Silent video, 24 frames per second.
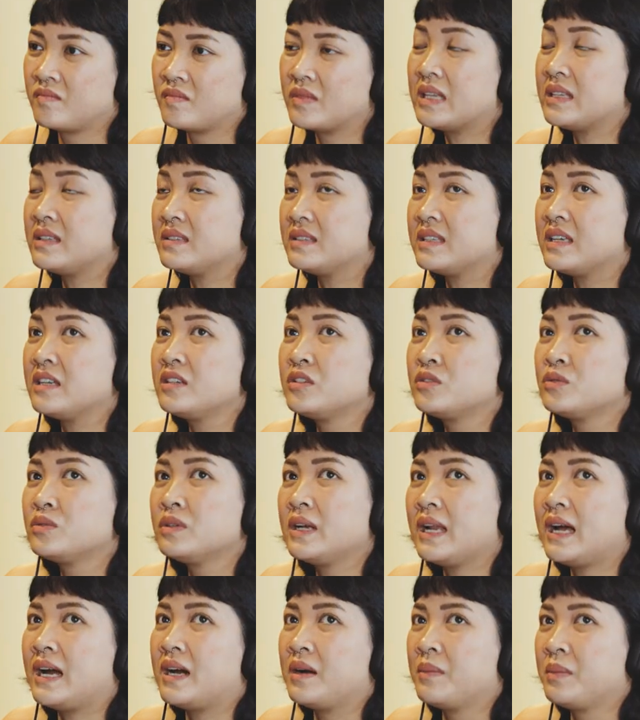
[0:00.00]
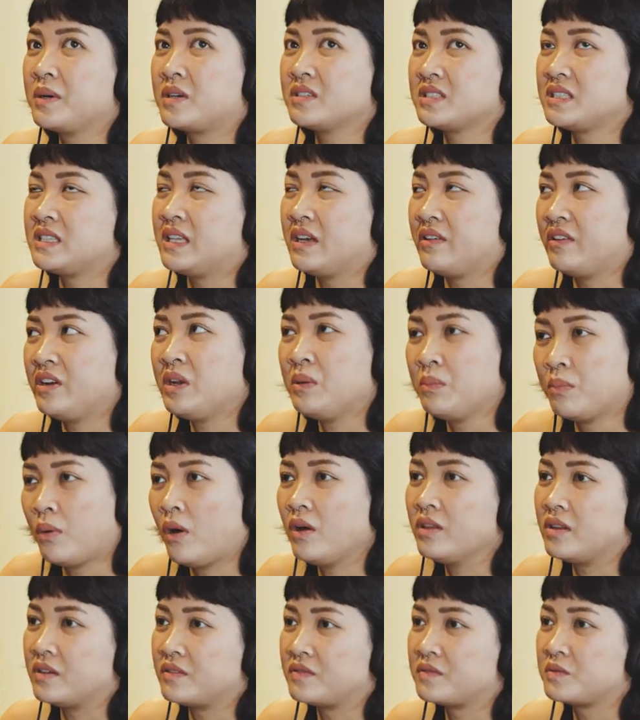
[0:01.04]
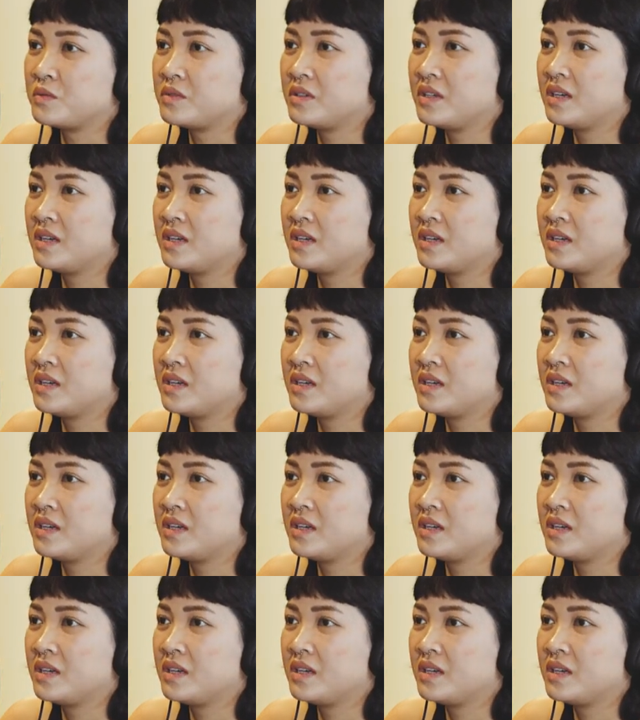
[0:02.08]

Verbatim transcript: They do lah, because they already bought the food.